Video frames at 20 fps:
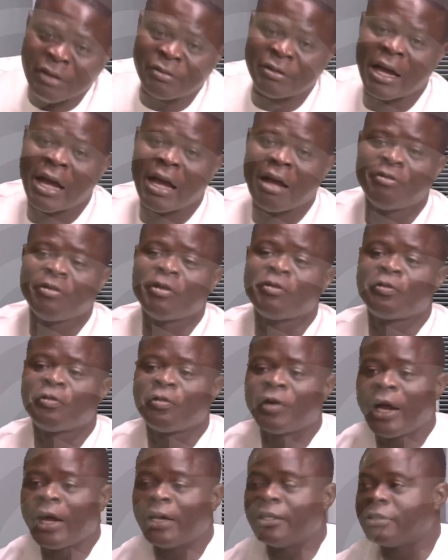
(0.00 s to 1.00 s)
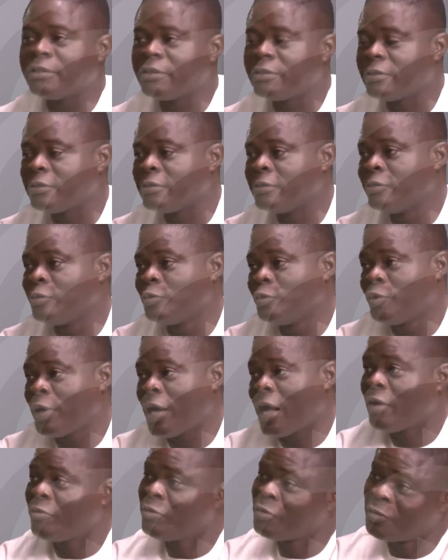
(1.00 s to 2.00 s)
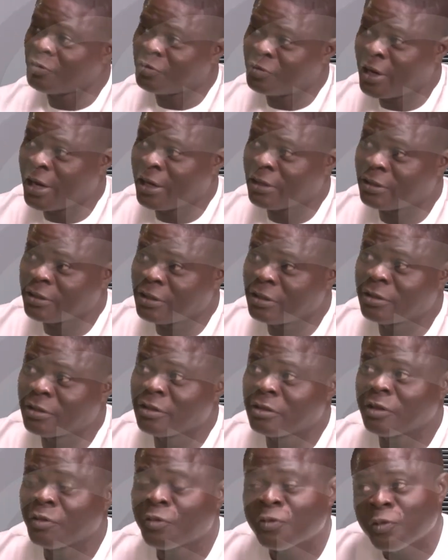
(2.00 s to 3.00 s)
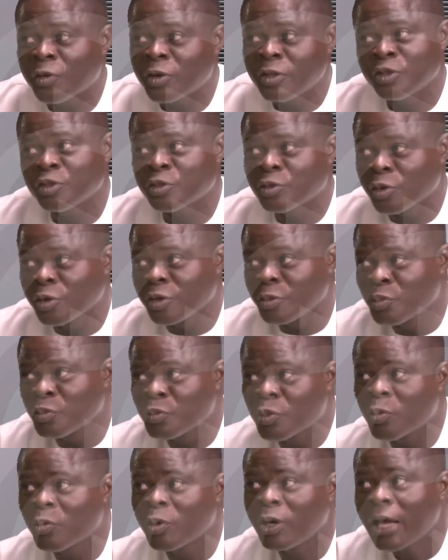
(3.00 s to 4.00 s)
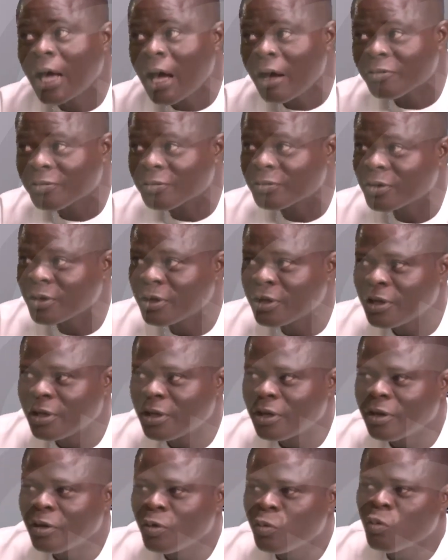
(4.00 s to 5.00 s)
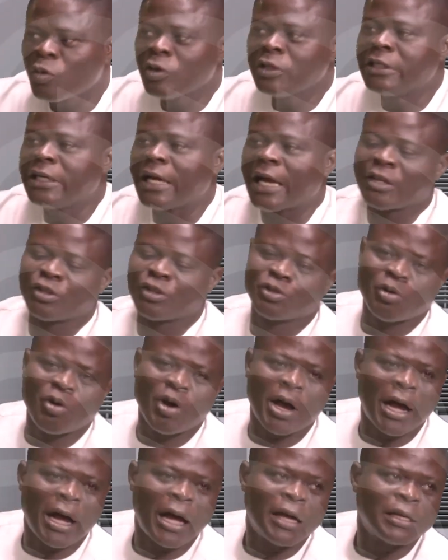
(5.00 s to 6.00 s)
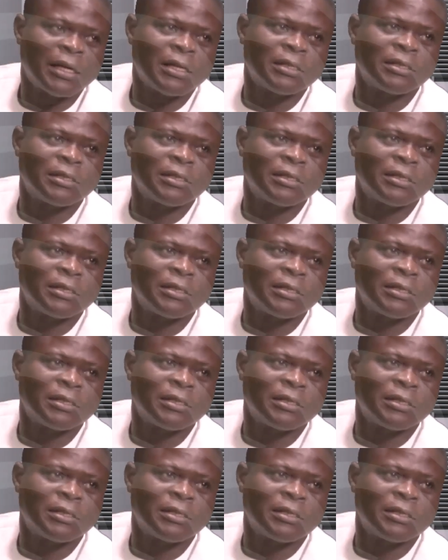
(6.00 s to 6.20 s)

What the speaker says: have a friend. I have a friend. It's a funny story. People will laugh. One day I saw her and I